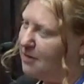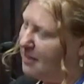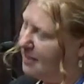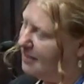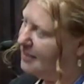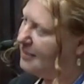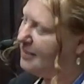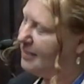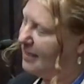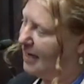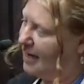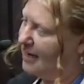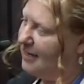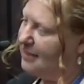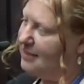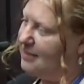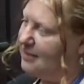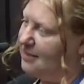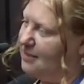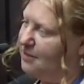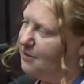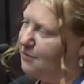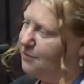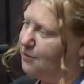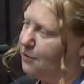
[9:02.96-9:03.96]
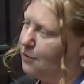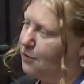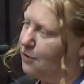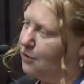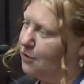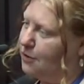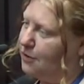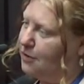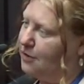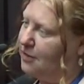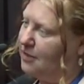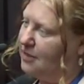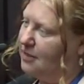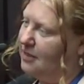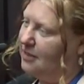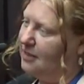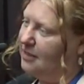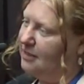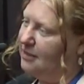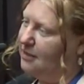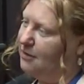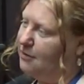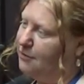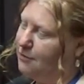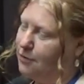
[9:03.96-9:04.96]
translate it for
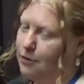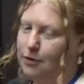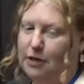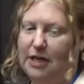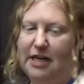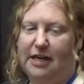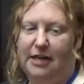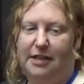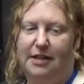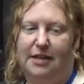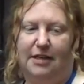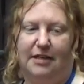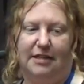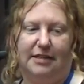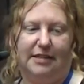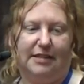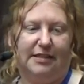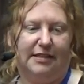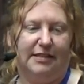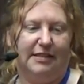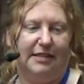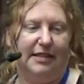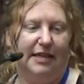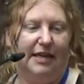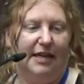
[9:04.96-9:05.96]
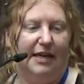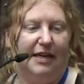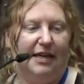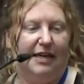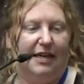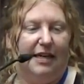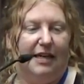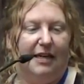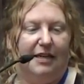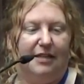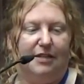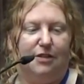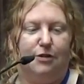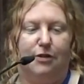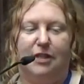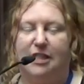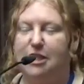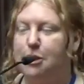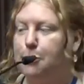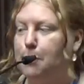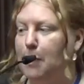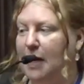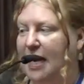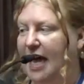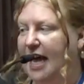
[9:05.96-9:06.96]
others, to
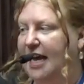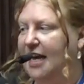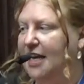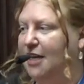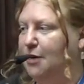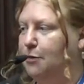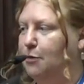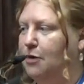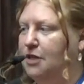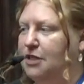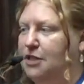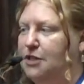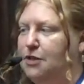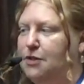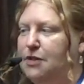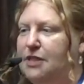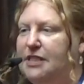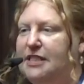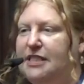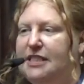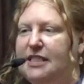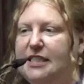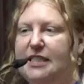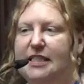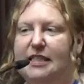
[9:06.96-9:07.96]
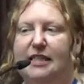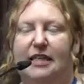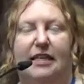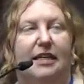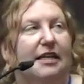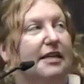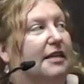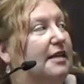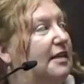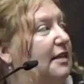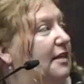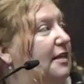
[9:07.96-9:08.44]
explain what you see.